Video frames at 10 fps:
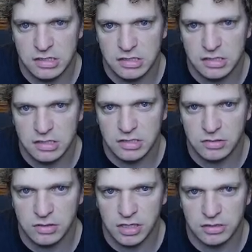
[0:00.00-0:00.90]
So
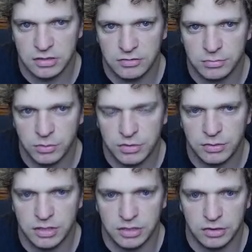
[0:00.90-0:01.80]
not as good for me. We'll see
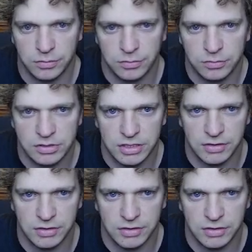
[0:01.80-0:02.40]
what they do. We'll see if